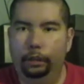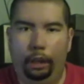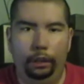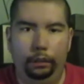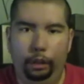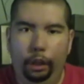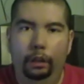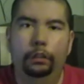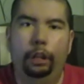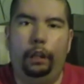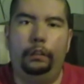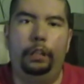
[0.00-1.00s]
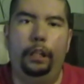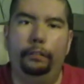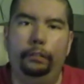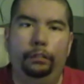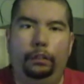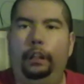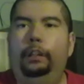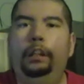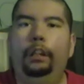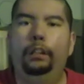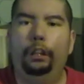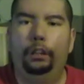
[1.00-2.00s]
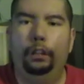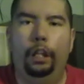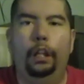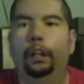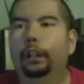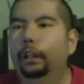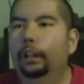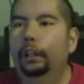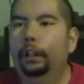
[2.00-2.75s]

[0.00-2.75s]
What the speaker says: You can look down, the ratings are there.